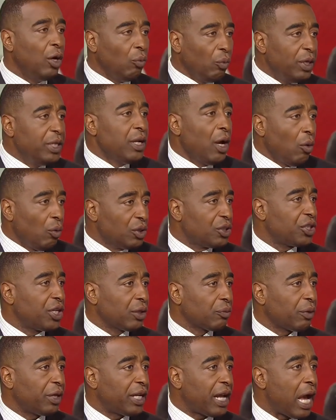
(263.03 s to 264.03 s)
We know what's
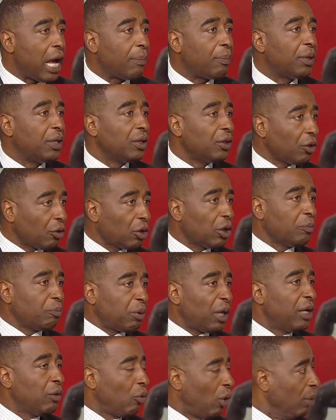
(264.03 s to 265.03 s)
getting ready to happen. They're going to
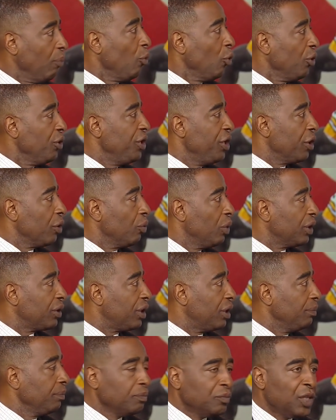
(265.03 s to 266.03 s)
play one more year with
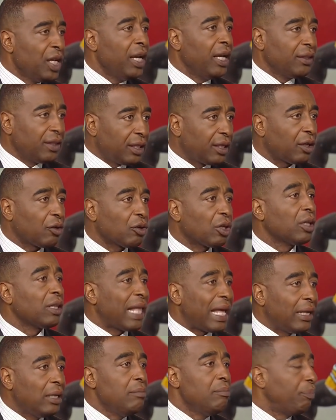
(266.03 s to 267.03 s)
him, and then they're going to
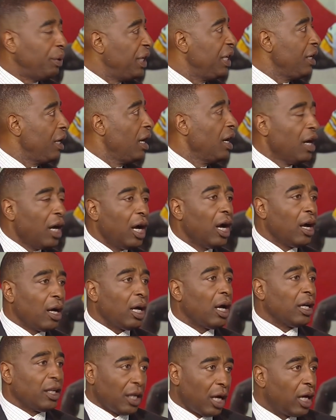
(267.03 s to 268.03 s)
let him be a,
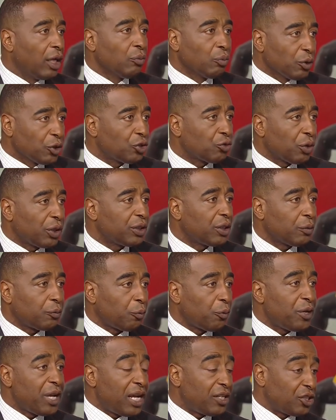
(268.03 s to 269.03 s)
an unrestricted
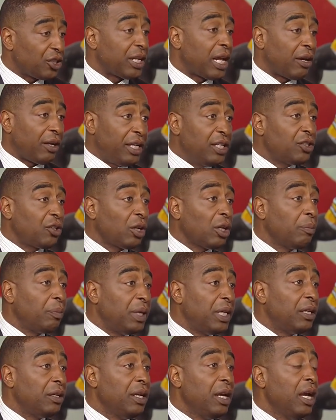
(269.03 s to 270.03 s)
free agent. Now, he's going to
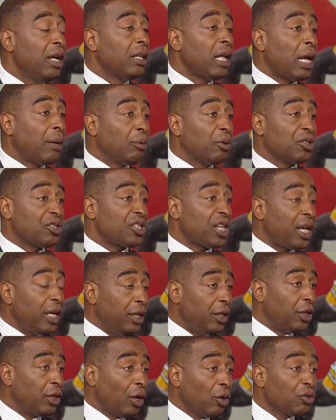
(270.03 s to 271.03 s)
be able to say,
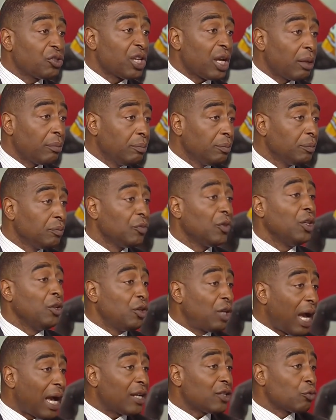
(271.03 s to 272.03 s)
you know something? You
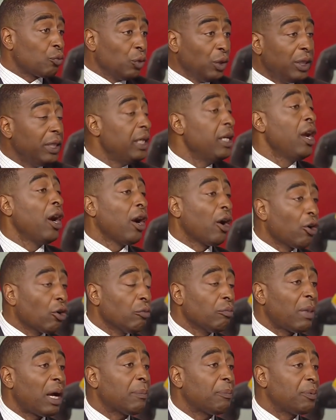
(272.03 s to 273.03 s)
guys really hurt my